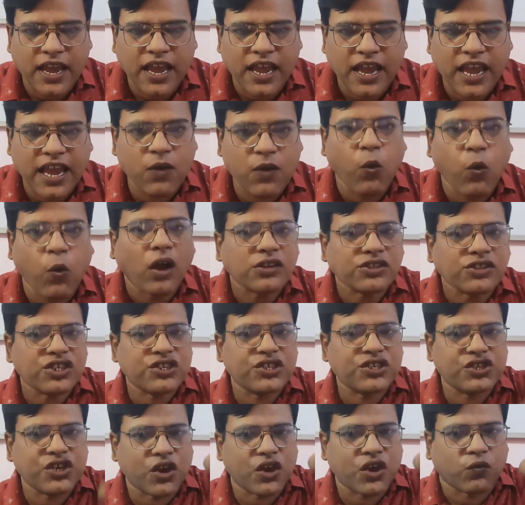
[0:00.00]
He
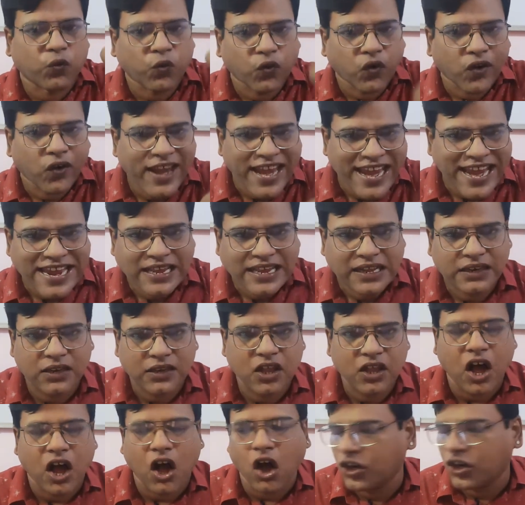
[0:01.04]
watches your
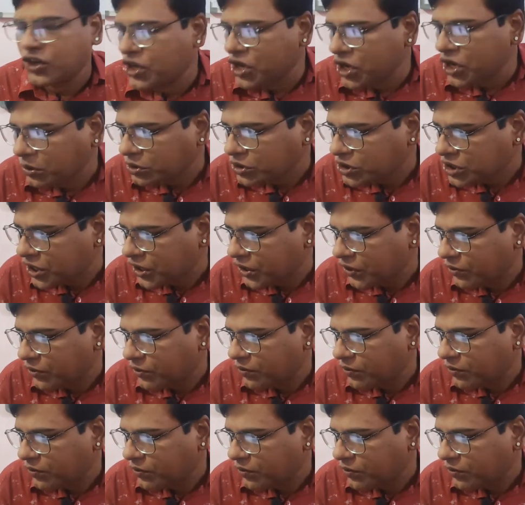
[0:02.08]
reel on YouTube,